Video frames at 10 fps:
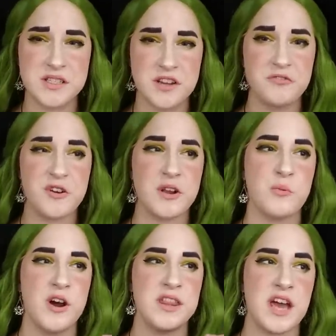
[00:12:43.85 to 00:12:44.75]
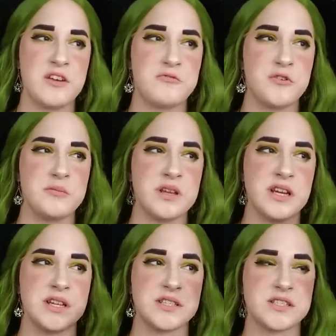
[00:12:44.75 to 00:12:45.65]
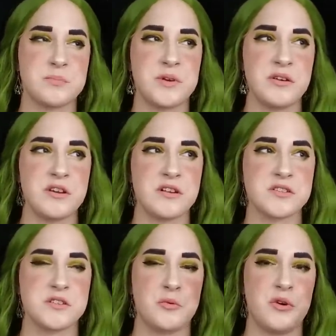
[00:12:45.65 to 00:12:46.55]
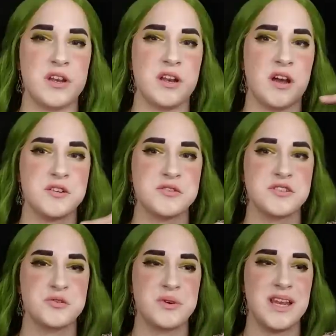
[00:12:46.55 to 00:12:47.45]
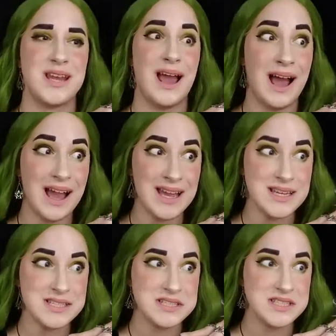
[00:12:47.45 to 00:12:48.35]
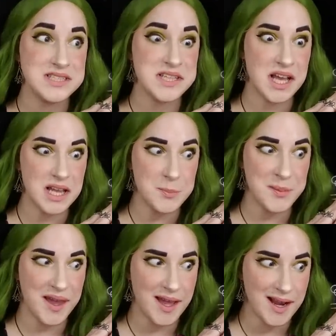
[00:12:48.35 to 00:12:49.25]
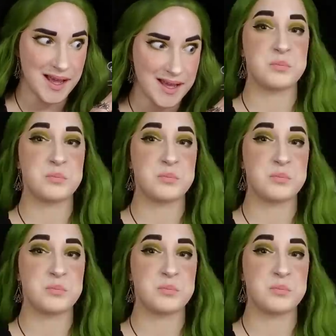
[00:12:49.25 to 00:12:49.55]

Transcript: different and why that formula is superior to the one in one hundred twenty-nine dollar palette.